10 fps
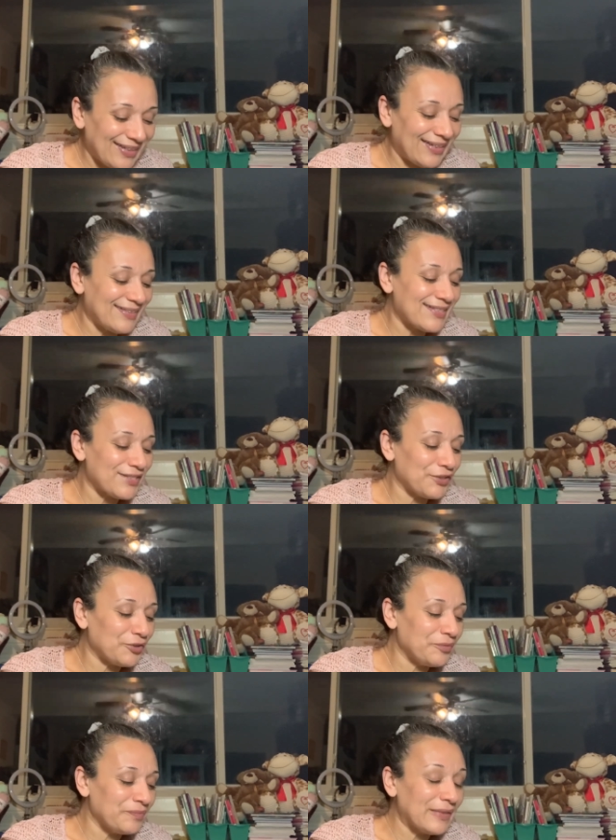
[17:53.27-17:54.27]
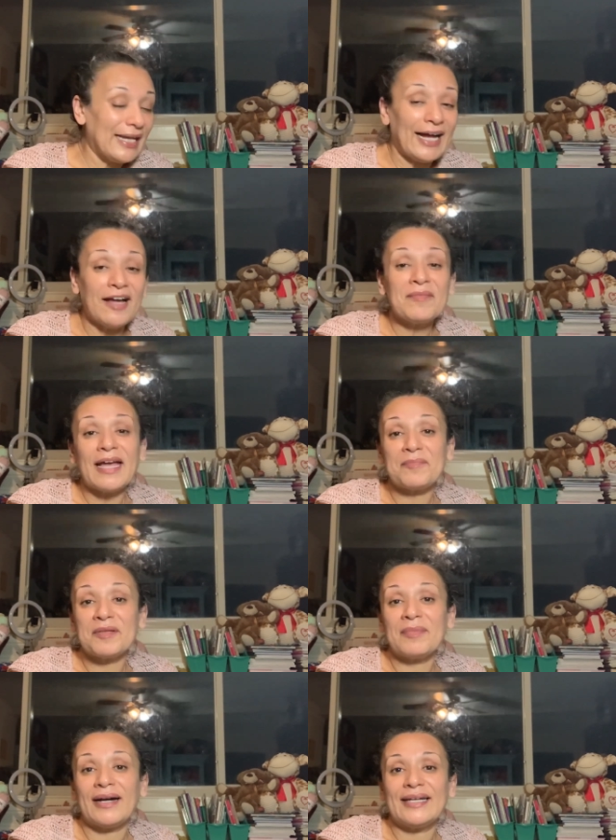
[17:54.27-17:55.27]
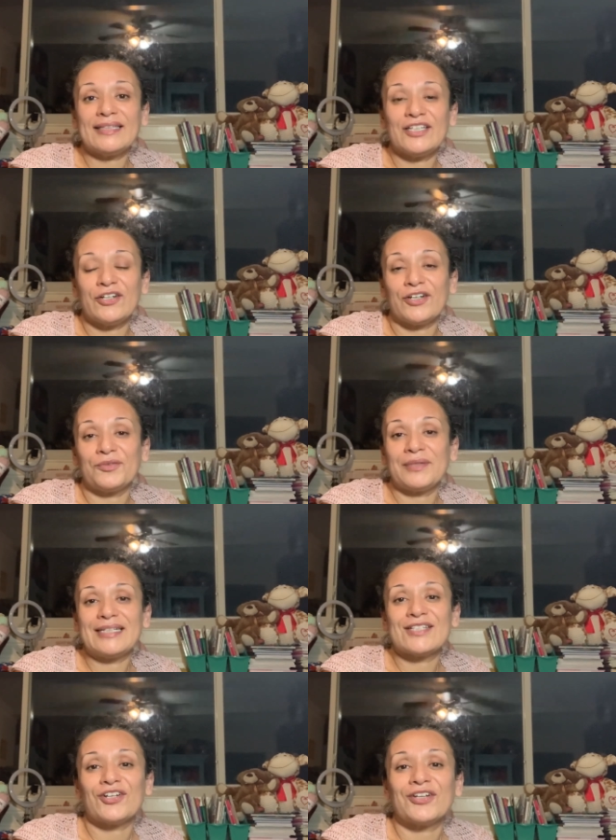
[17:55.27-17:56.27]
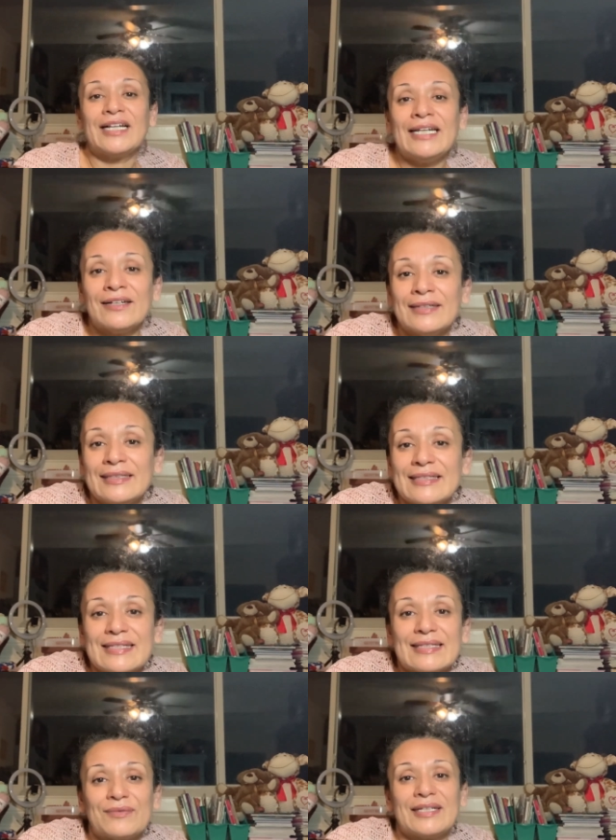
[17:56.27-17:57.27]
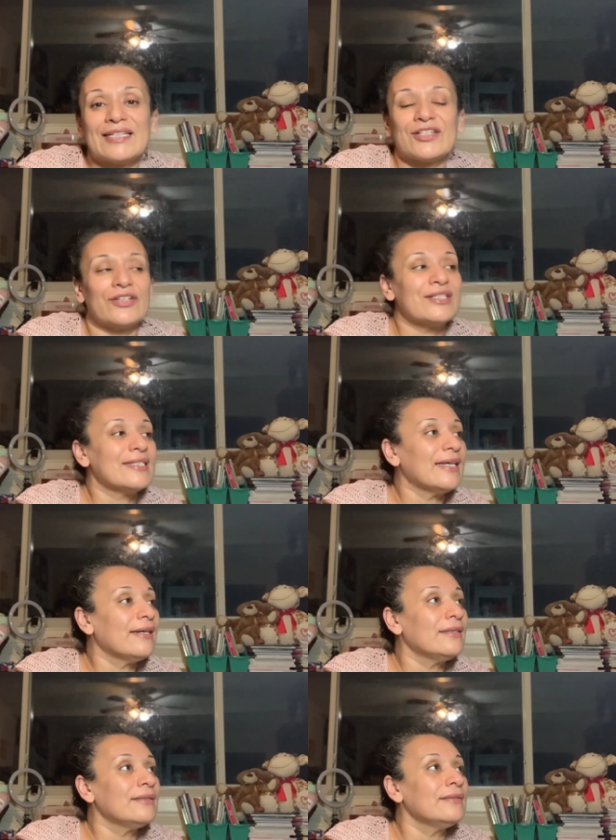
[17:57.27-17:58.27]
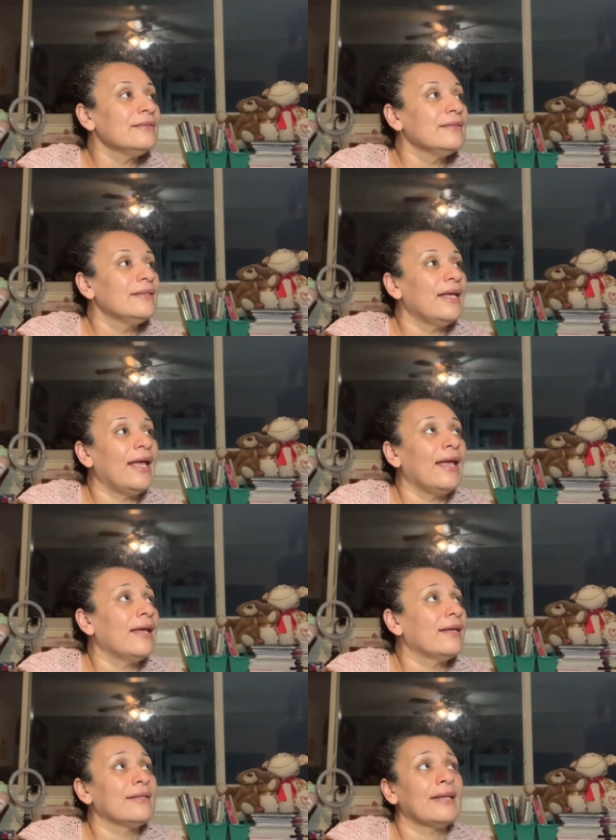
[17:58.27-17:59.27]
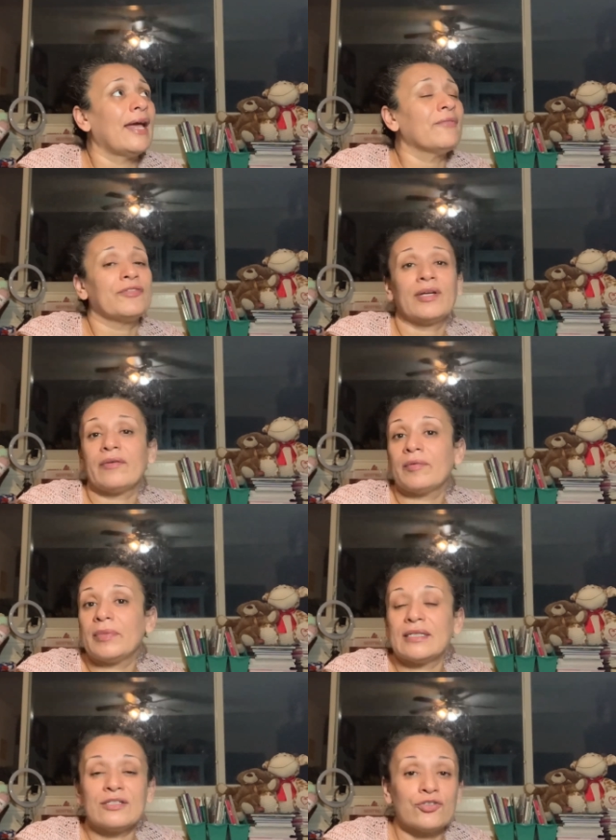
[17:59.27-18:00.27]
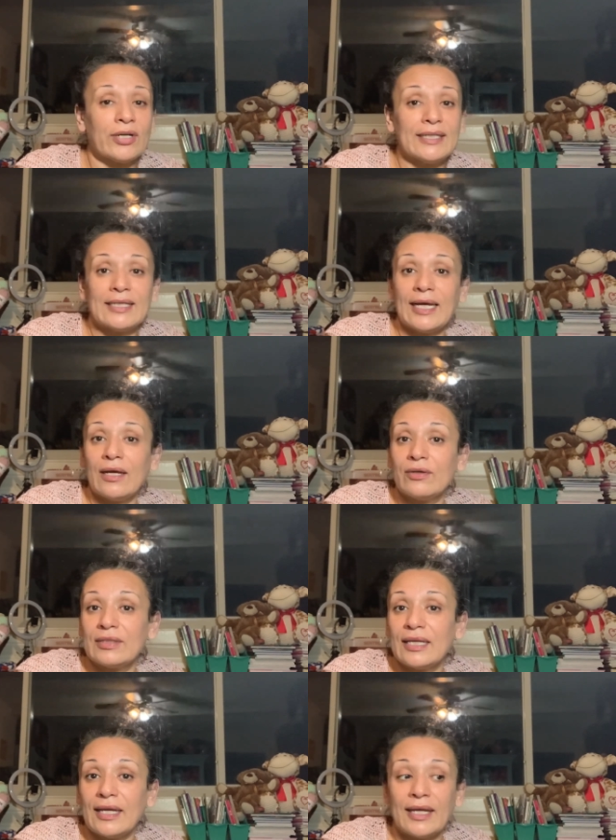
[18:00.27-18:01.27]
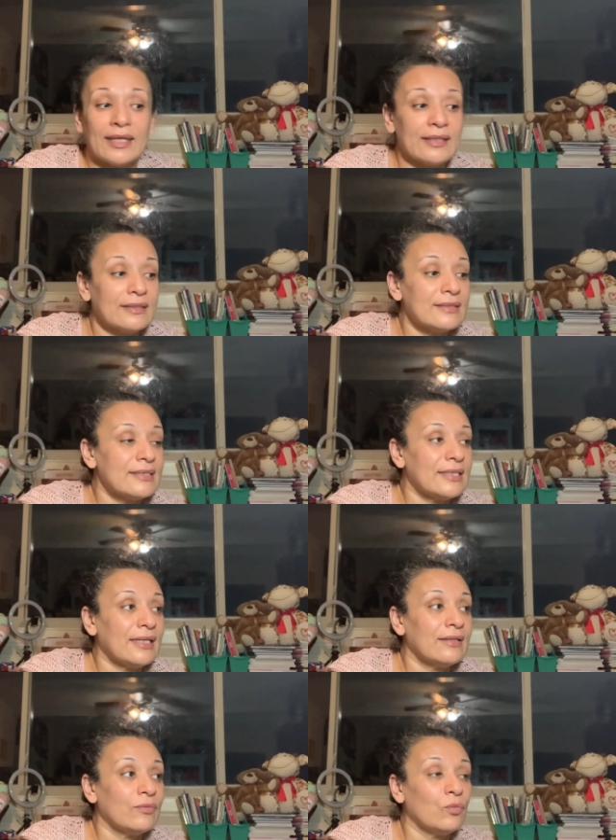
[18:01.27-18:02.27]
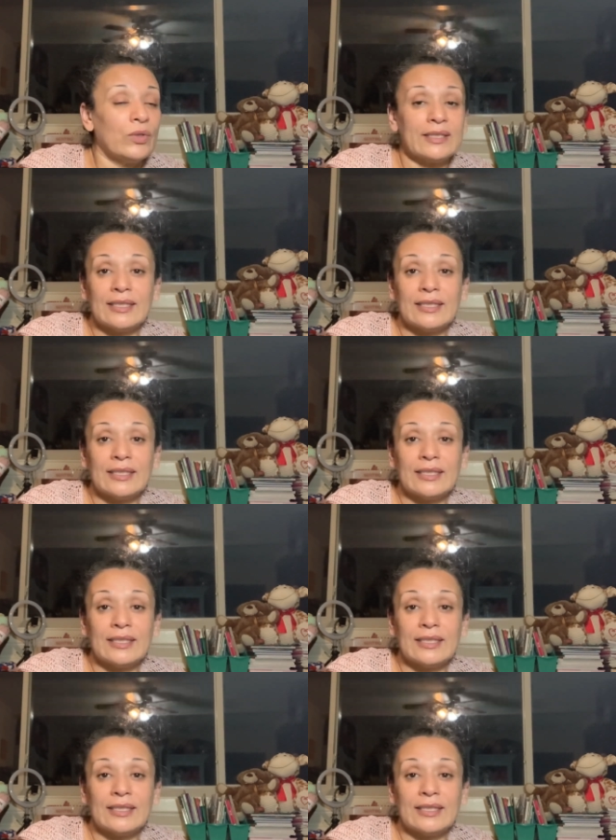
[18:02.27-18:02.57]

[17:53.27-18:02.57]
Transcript: and so I'm happy buying the yarn when it's on clearance, when it's on sale, and after everybody's tried it out and said what they